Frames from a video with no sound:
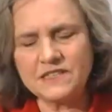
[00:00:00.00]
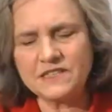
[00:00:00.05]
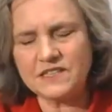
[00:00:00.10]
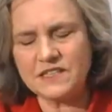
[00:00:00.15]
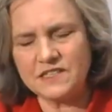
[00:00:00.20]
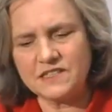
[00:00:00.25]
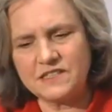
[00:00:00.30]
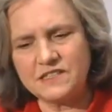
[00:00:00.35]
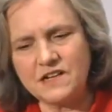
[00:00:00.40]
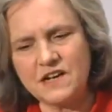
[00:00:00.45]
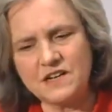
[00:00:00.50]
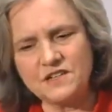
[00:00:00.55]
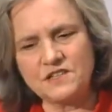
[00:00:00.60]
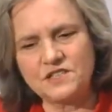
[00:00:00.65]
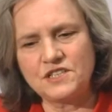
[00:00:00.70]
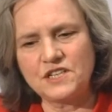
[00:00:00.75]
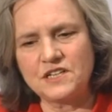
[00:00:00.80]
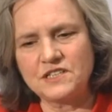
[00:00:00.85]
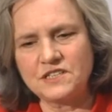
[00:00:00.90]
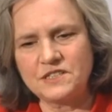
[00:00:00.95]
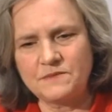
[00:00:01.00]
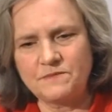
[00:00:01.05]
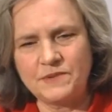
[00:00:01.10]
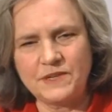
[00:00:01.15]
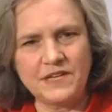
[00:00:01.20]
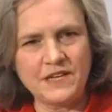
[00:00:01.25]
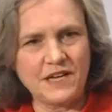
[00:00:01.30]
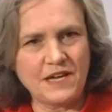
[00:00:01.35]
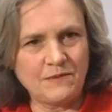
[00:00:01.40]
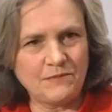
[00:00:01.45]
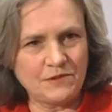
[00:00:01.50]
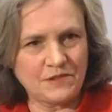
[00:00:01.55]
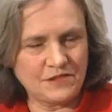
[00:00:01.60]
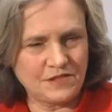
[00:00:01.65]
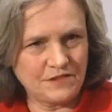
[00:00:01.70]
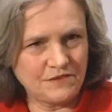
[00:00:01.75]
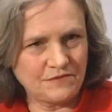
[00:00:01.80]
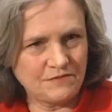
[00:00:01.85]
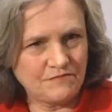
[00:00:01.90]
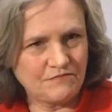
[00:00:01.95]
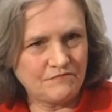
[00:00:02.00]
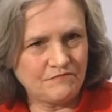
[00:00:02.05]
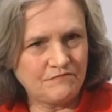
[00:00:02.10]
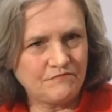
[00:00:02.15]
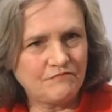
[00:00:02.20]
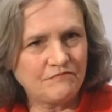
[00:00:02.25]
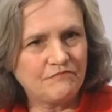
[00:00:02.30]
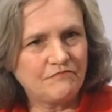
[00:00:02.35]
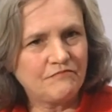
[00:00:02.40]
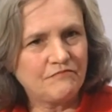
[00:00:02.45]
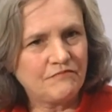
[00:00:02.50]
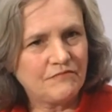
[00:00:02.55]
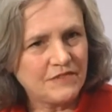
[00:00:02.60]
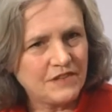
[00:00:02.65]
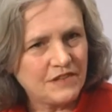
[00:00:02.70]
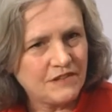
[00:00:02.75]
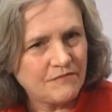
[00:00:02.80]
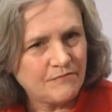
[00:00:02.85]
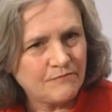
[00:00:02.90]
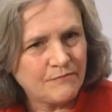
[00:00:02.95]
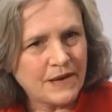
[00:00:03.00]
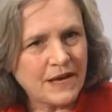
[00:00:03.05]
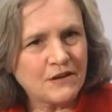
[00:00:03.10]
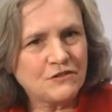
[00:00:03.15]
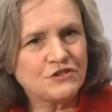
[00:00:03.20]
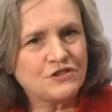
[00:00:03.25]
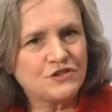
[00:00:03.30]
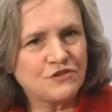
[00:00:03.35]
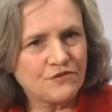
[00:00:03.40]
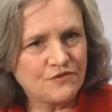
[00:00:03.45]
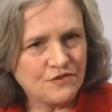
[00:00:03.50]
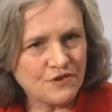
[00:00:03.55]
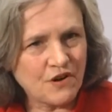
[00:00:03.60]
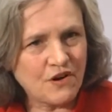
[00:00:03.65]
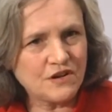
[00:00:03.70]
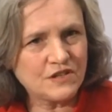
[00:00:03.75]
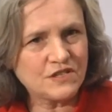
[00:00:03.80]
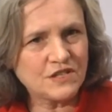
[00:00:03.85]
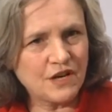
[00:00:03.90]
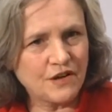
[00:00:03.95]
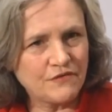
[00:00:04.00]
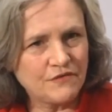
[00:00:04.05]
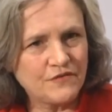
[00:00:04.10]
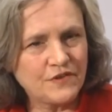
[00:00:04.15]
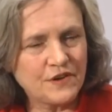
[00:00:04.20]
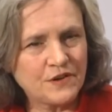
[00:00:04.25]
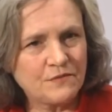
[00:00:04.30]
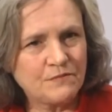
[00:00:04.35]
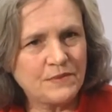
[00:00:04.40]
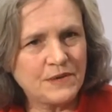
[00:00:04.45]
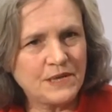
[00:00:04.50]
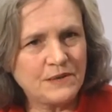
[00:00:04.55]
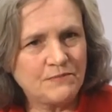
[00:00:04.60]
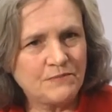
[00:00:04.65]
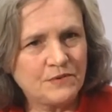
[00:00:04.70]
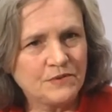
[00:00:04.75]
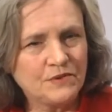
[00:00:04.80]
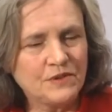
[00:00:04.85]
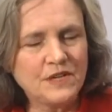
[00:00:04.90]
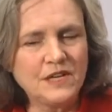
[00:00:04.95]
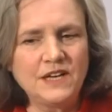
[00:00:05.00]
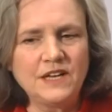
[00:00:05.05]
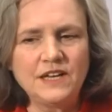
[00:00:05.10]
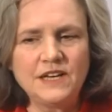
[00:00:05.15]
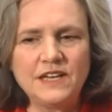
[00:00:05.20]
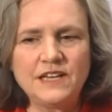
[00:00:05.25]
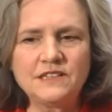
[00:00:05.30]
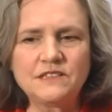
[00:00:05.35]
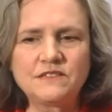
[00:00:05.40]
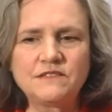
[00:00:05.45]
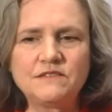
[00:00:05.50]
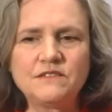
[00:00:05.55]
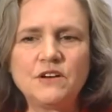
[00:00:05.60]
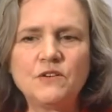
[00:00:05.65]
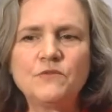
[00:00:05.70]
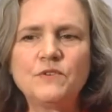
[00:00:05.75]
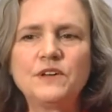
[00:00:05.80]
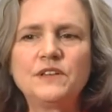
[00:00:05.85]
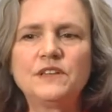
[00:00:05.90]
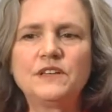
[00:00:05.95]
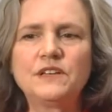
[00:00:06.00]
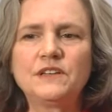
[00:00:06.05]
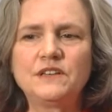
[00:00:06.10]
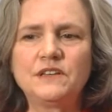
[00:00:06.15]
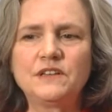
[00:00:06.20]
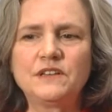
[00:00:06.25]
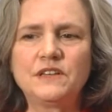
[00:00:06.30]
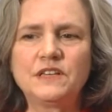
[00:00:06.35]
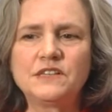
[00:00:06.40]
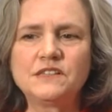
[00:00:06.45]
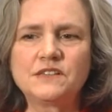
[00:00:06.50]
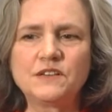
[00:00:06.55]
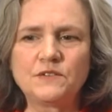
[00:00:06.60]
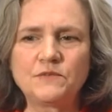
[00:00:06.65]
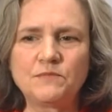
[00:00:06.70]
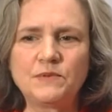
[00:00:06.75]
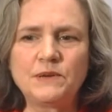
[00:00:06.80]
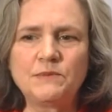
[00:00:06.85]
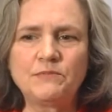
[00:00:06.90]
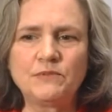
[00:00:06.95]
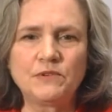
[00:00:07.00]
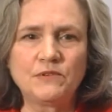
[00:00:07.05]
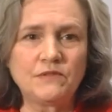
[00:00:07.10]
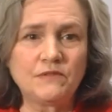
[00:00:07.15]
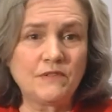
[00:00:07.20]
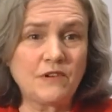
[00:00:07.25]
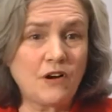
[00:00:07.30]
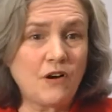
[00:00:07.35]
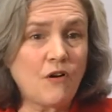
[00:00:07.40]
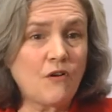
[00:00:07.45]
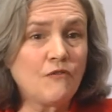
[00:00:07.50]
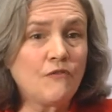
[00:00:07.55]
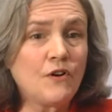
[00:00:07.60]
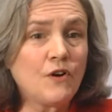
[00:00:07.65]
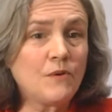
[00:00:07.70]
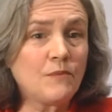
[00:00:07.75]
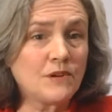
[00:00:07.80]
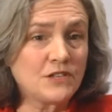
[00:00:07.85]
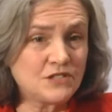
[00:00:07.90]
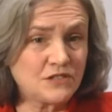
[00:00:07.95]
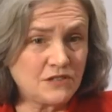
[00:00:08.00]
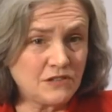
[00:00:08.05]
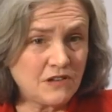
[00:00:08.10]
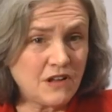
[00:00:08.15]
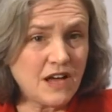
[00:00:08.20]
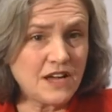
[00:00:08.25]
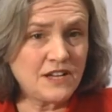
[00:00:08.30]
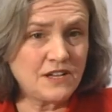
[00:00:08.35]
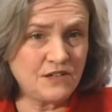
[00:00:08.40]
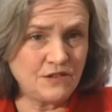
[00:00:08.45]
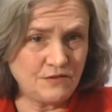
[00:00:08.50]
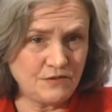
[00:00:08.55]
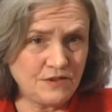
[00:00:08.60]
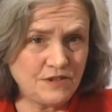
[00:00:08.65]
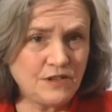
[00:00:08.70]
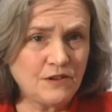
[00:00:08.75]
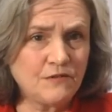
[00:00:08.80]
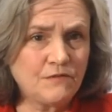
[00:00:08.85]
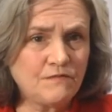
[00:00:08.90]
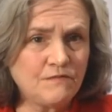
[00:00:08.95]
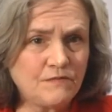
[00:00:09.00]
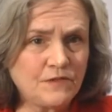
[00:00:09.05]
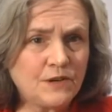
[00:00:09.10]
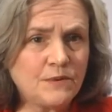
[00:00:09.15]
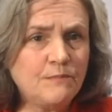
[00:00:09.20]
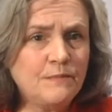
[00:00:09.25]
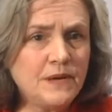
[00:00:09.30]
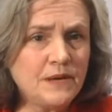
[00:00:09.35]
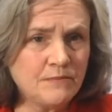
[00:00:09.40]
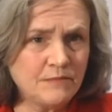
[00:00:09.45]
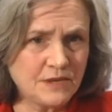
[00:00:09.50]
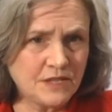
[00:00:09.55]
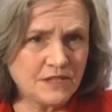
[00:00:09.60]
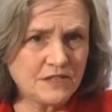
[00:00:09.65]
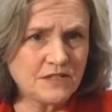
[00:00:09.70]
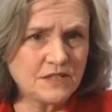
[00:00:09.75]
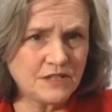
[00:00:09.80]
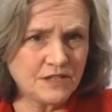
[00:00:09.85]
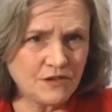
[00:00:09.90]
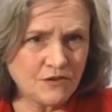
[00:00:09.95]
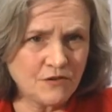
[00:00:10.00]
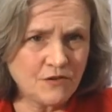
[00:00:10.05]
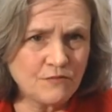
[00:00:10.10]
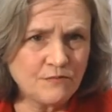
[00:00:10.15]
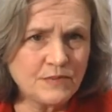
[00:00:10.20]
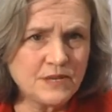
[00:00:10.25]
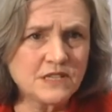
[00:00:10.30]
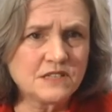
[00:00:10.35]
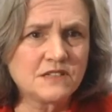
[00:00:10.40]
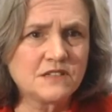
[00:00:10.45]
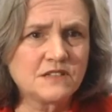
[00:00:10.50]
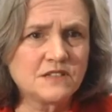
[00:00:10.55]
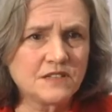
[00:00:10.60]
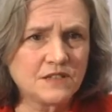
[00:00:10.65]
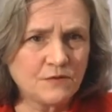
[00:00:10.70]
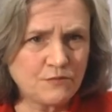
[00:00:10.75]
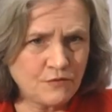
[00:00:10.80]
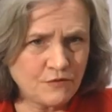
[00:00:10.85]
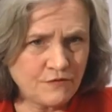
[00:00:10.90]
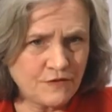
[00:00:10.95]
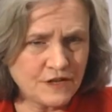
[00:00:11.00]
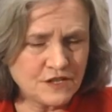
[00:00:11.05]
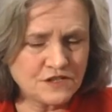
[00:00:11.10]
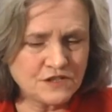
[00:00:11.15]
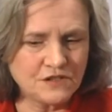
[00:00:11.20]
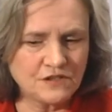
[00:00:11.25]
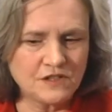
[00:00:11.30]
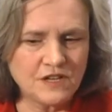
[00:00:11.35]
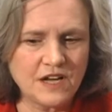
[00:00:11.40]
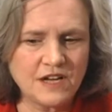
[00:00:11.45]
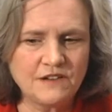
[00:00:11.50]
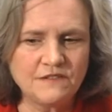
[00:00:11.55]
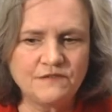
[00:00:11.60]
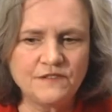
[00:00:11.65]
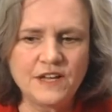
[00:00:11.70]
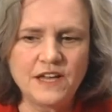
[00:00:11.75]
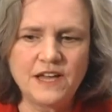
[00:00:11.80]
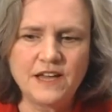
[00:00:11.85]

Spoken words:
it's not just being able to bounce your thoughts off of other people. It's knowing that these other people are very much like you in their commitment to their own business and their professional life.